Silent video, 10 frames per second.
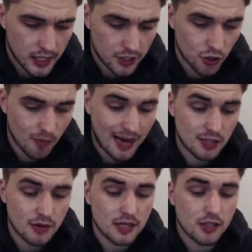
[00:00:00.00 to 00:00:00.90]
Sean
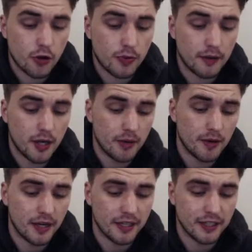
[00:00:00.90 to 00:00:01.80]
Maxwell says, hope
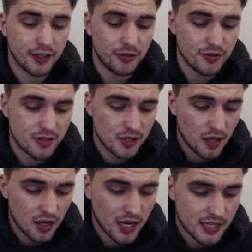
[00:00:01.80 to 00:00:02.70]
Hibernian lose.
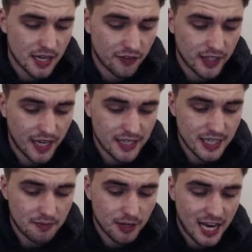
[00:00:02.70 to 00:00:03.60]
Definitely any
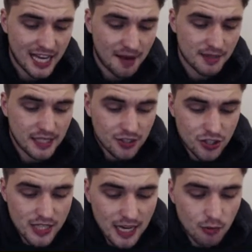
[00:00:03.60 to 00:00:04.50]
team playing Aberdeen
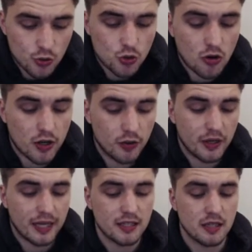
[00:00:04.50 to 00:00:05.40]
just now will struggle
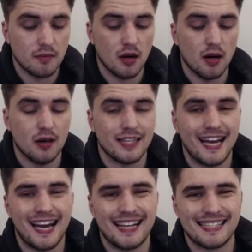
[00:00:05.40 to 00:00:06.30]
against them hard
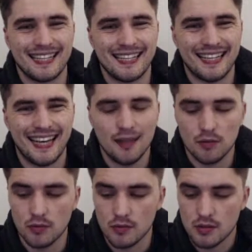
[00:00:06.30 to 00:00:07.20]
as
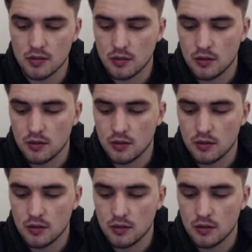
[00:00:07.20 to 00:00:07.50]
nails.